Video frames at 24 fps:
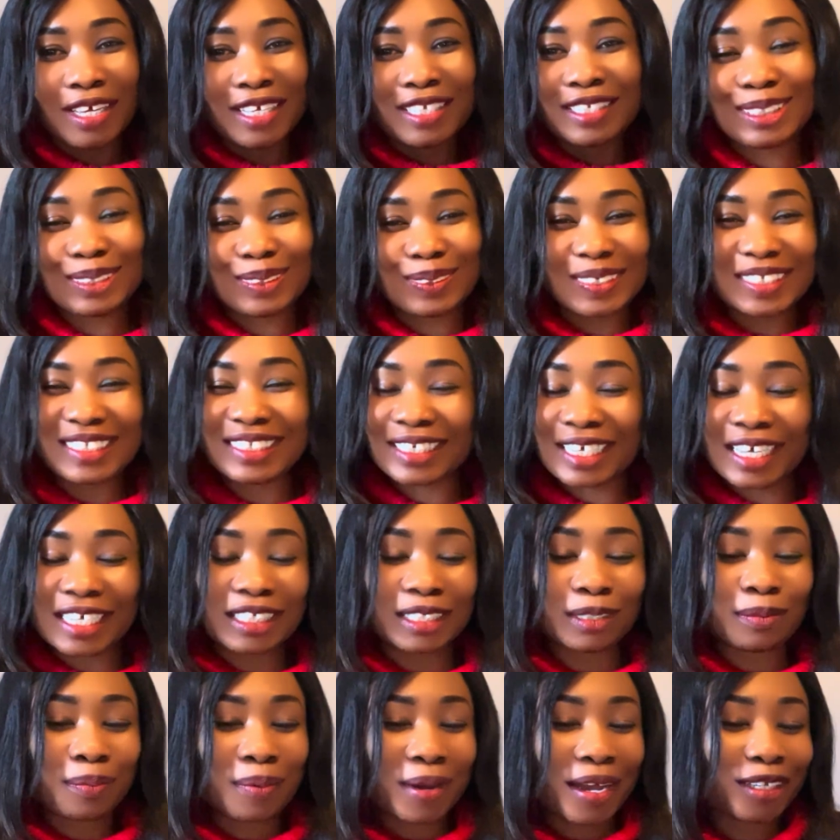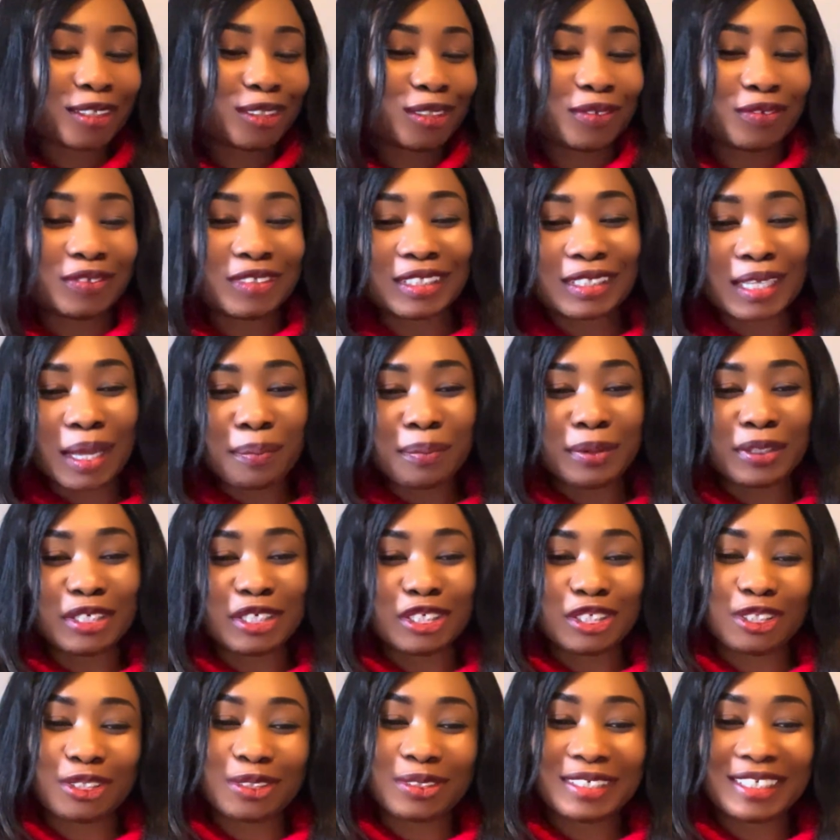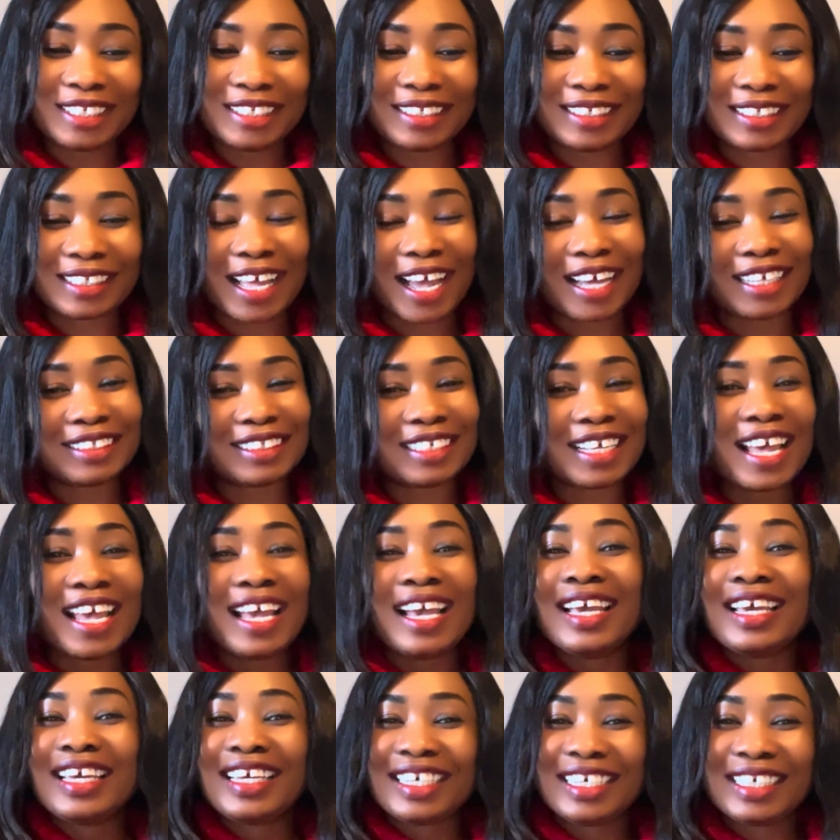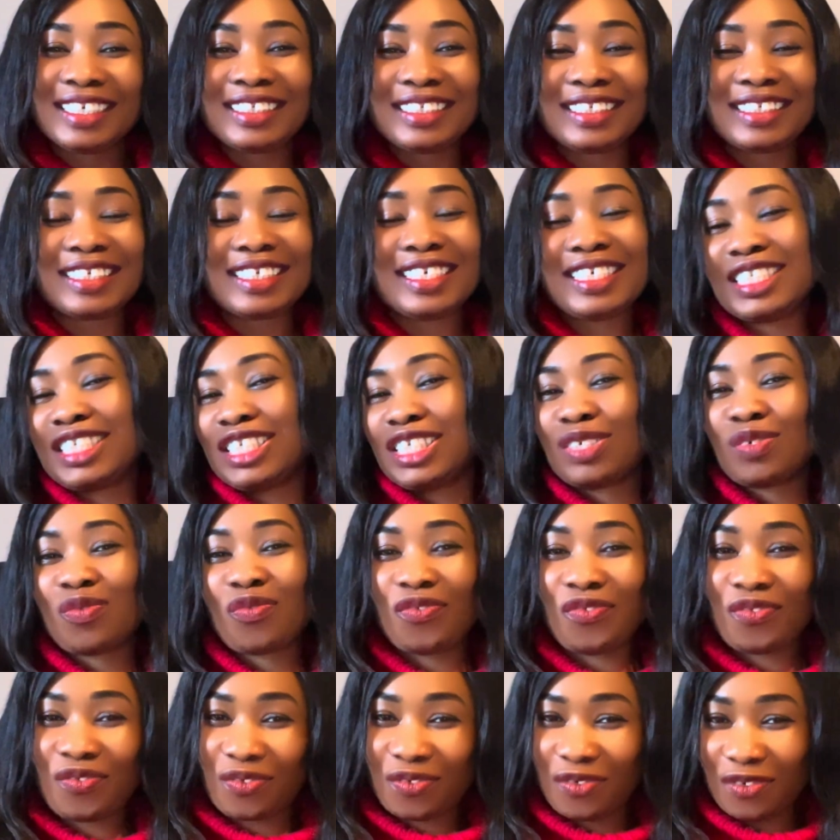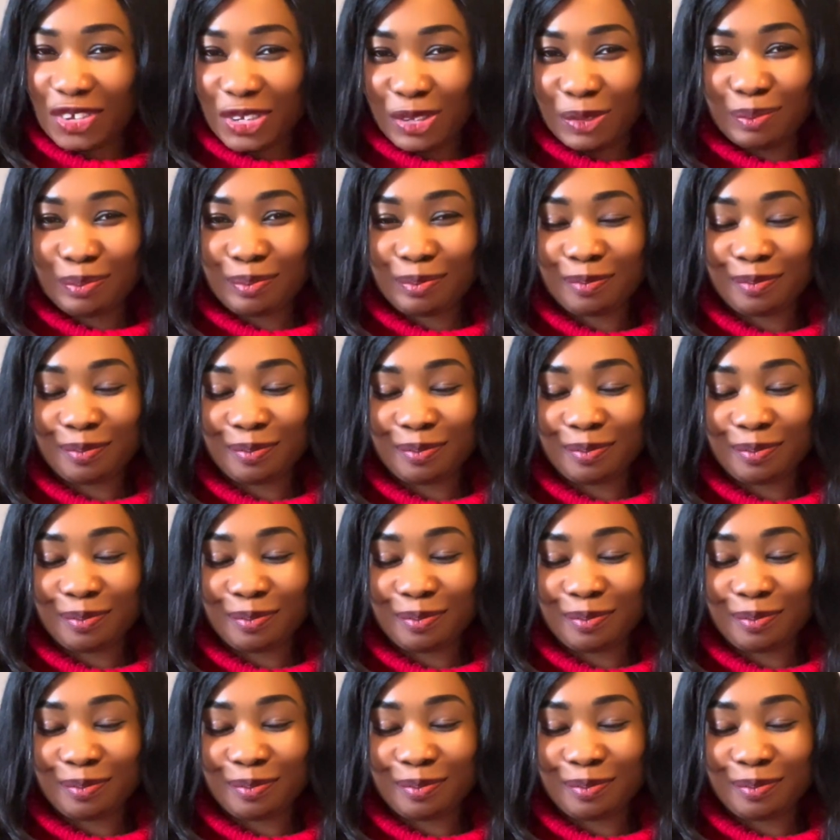The sweetest part of this application is that it is free.